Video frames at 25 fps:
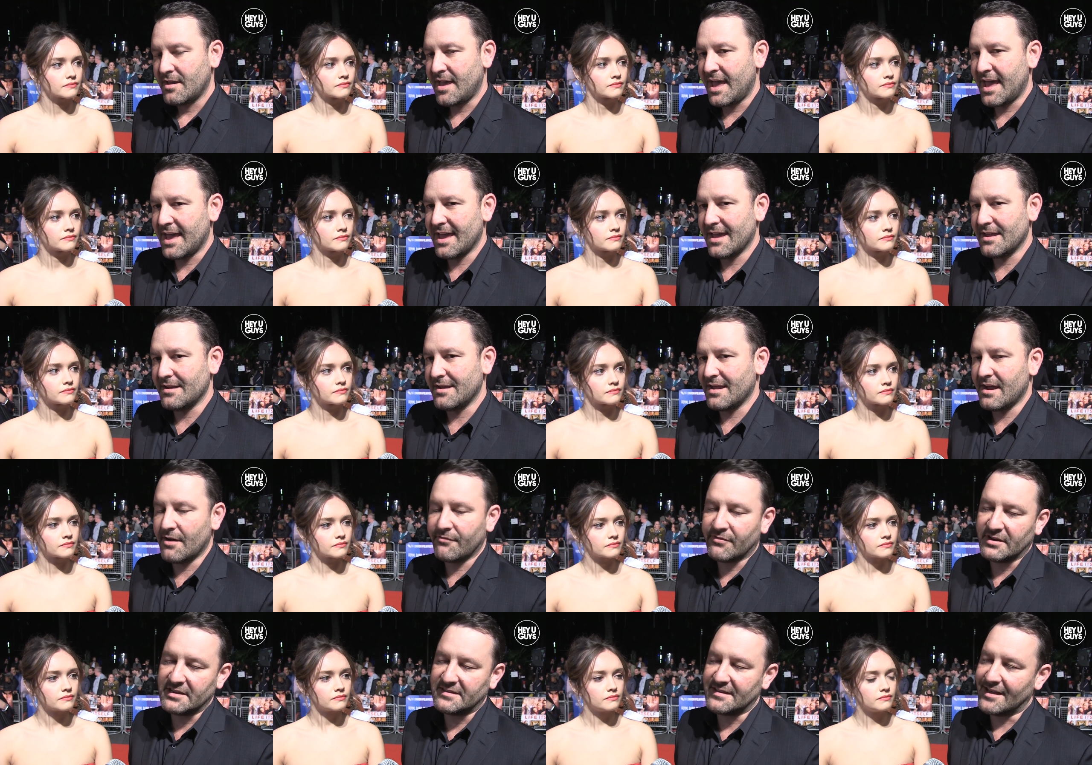Speaker 1: and
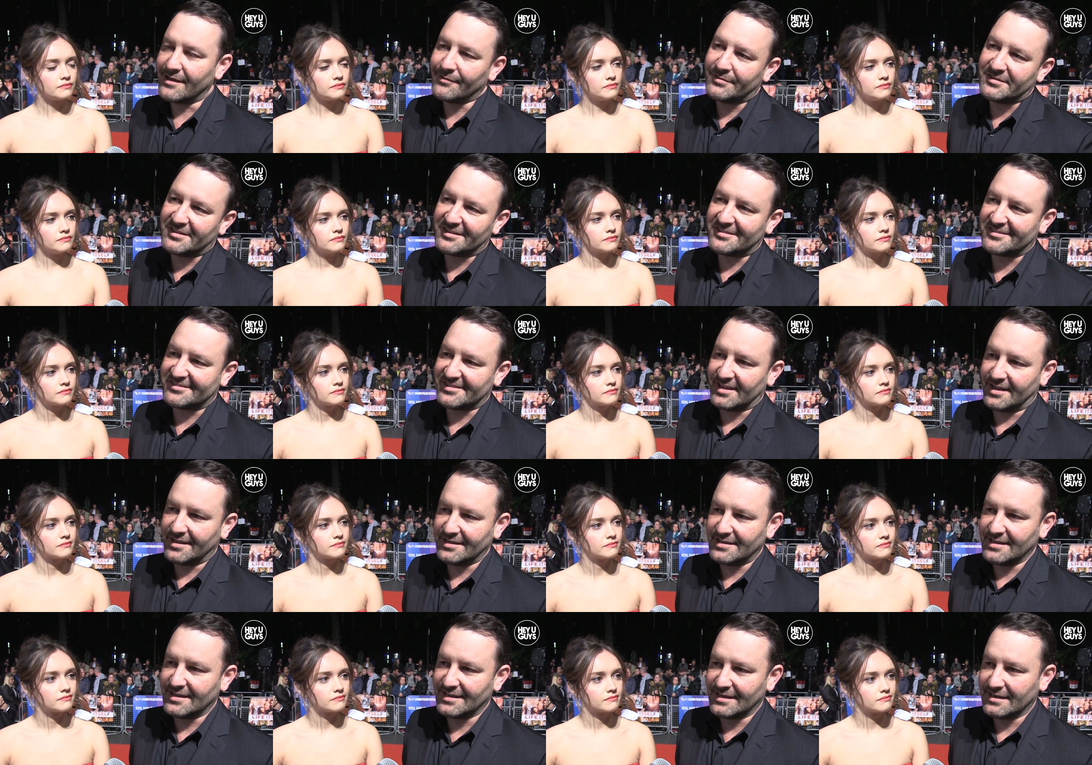every day was
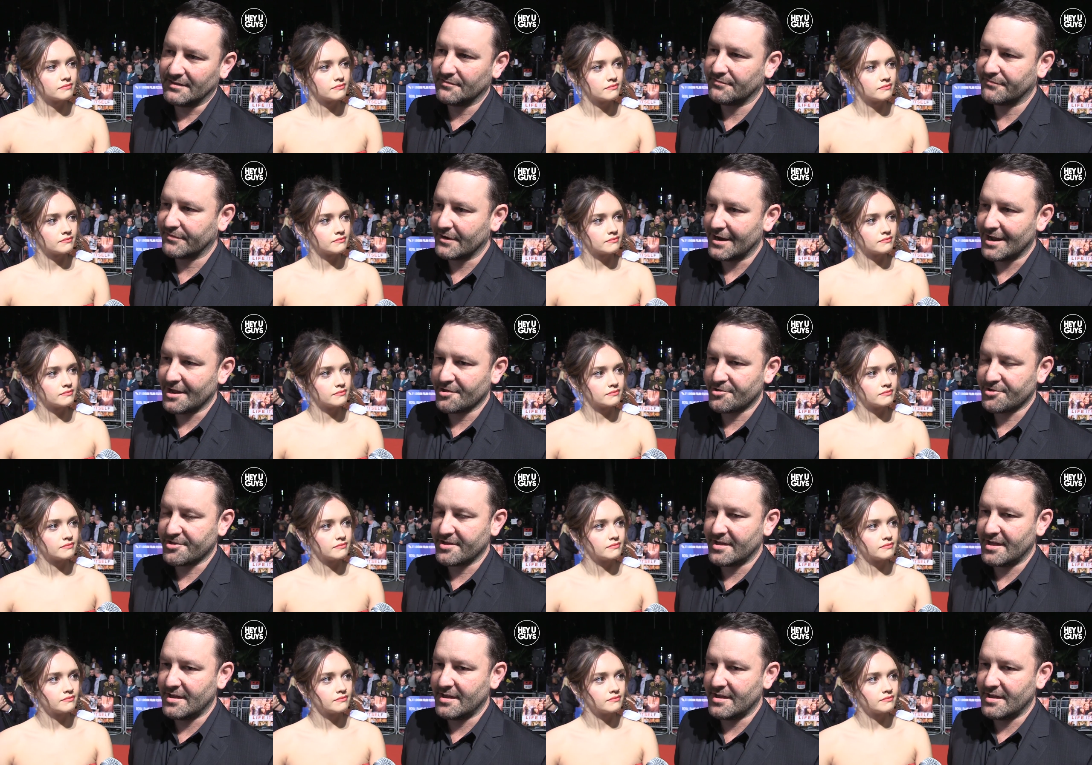exciting and fresh.